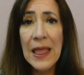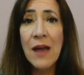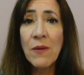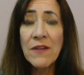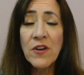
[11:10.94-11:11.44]

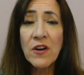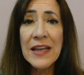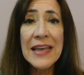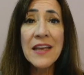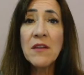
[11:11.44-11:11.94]
However,
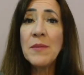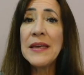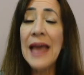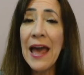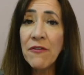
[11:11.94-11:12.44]
it can
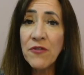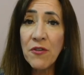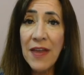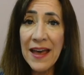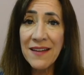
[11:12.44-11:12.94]
be
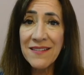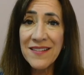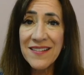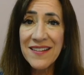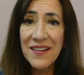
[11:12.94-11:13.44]
after
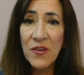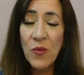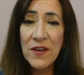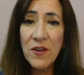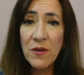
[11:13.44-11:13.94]
that
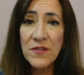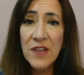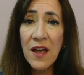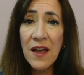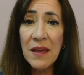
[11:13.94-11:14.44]
window of
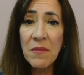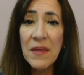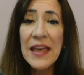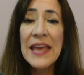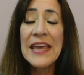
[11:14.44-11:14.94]
time
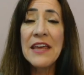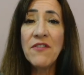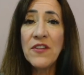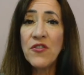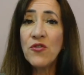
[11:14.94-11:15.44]

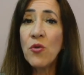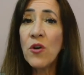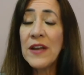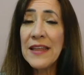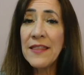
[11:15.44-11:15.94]
if it's
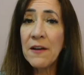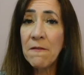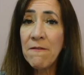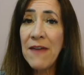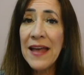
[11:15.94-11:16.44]
stored in
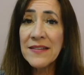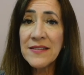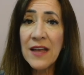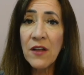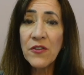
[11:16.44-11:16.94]
their fat
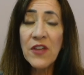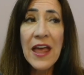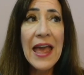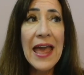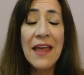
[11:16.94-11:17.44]
cells.
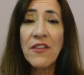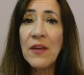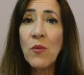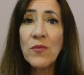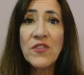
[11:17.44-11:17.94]
And
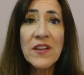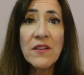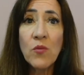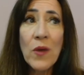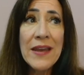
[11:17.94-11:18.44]
they
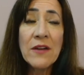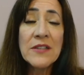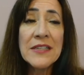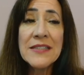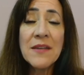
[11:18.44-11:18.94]
did went out
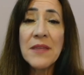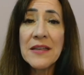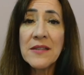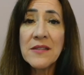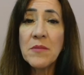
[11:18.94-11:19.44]
and did
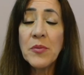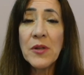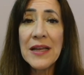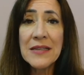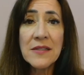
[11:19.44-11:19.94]
something as
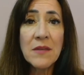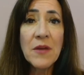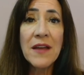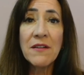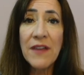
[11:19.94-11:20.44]
simple as
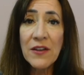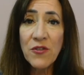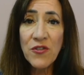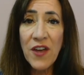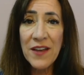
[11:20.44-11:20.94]
some kind of
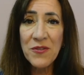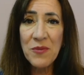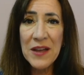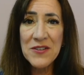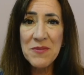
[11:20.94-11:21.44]

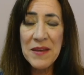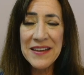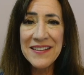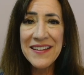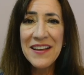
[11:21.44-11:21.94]
exercise
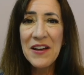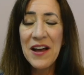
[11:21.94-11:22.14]
regimen